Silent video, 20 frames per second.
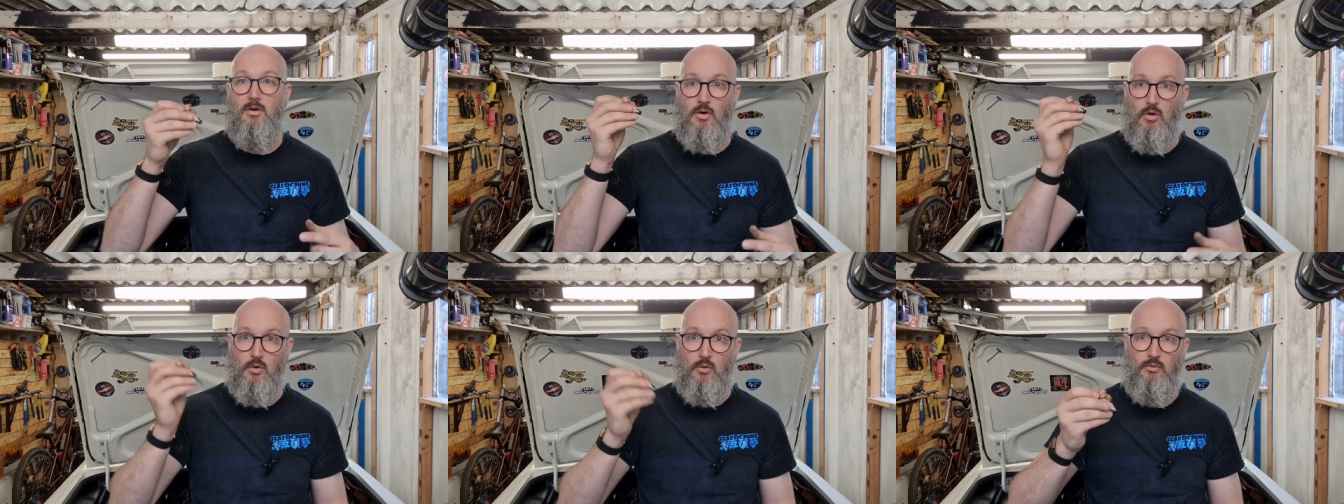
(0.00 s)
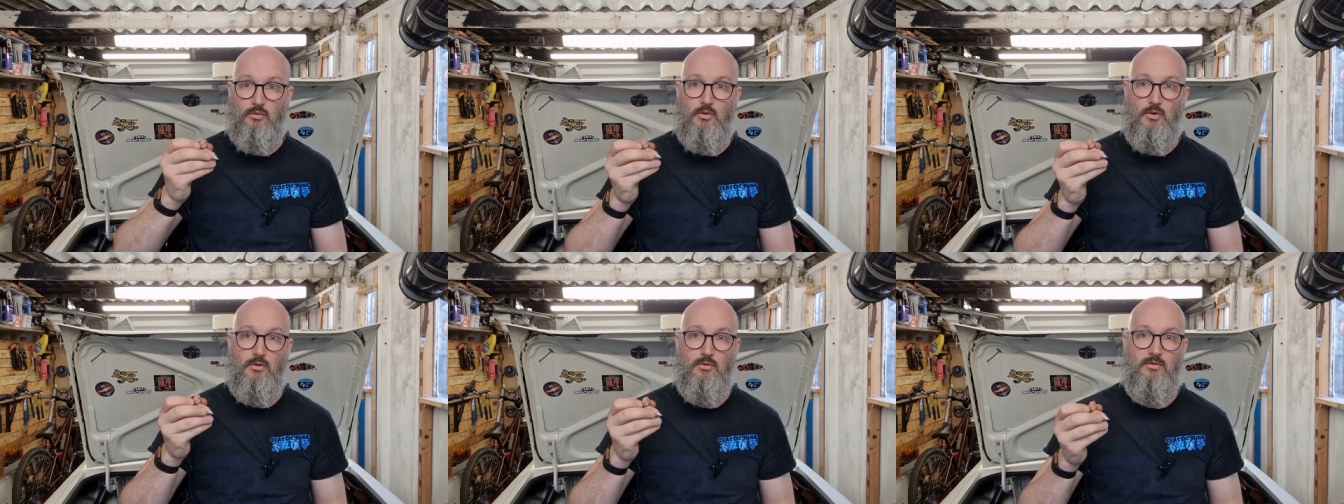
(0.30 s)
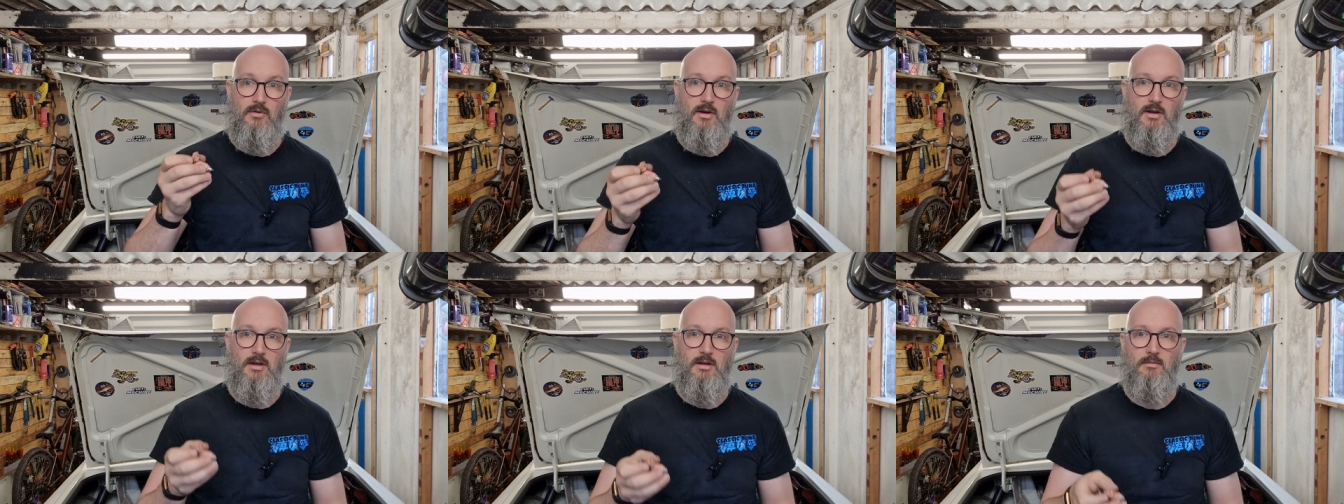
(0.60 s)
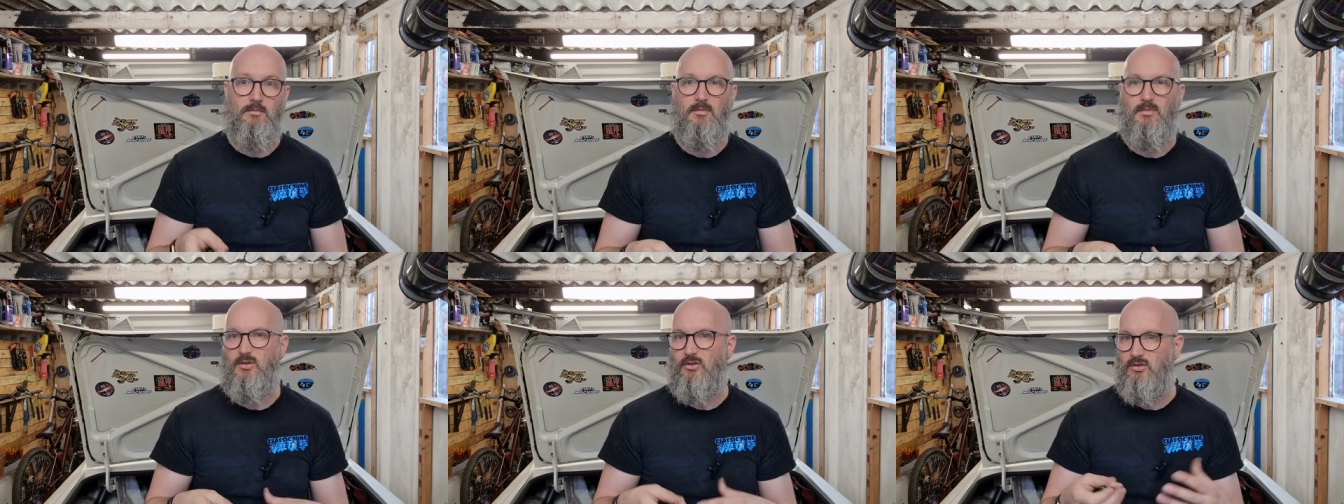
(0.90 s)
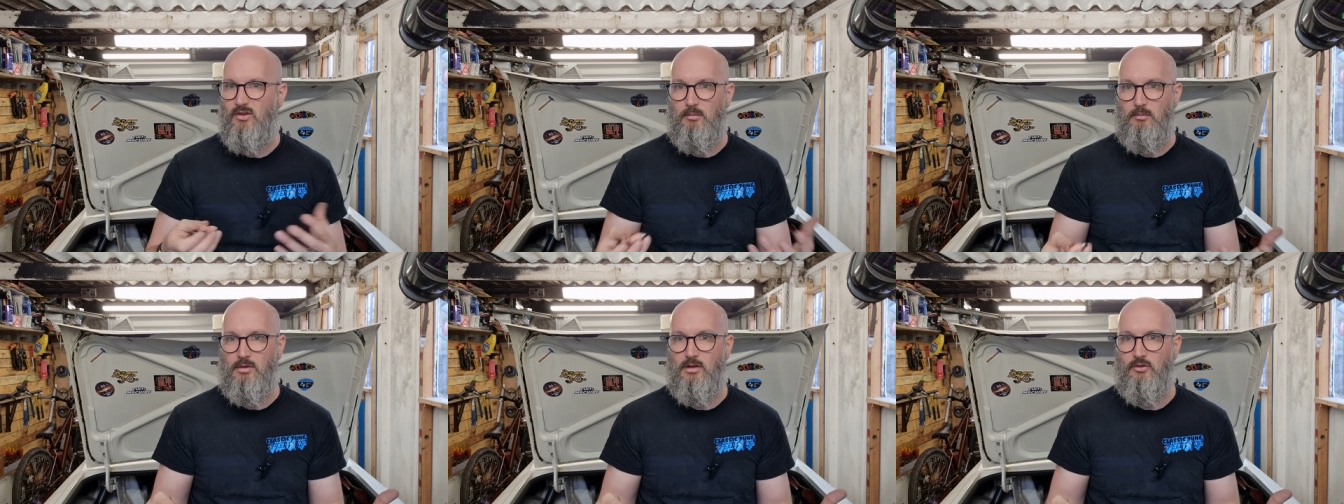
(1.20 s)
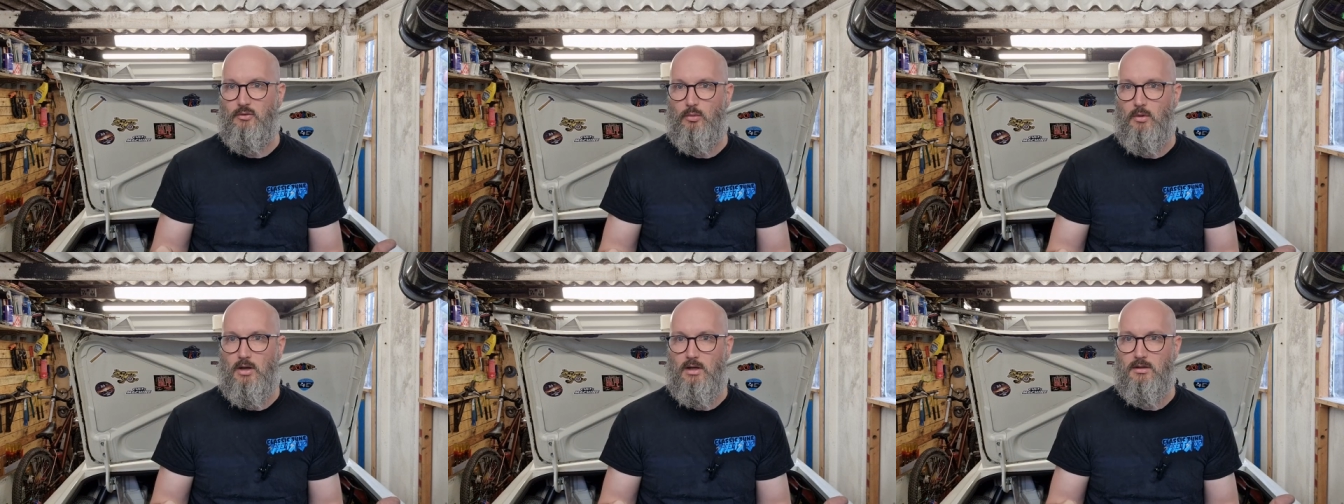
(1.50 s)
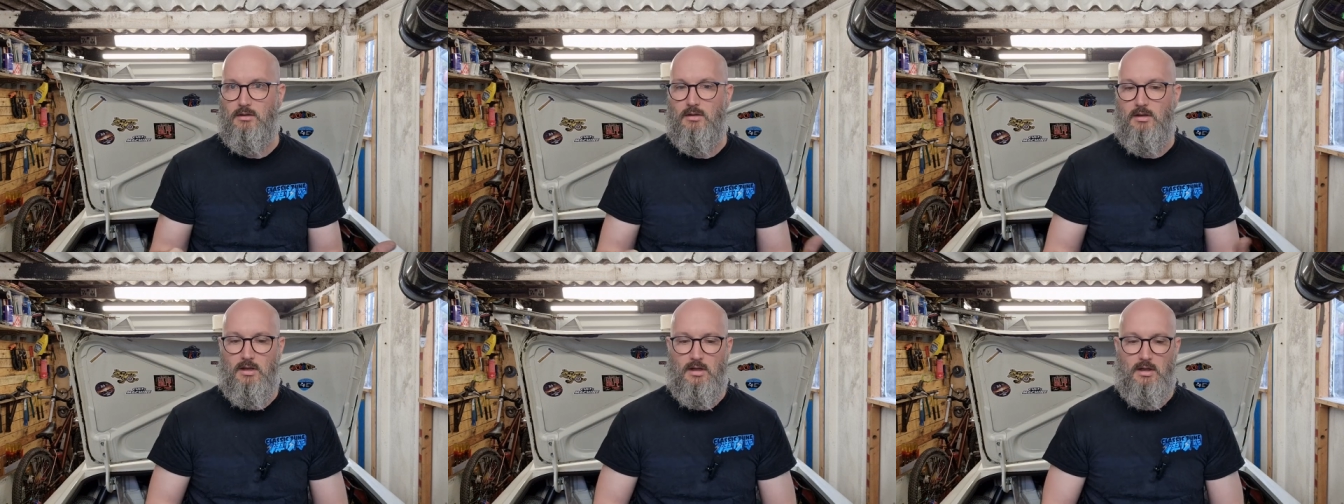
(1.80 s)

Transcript: all four fire, simplest way.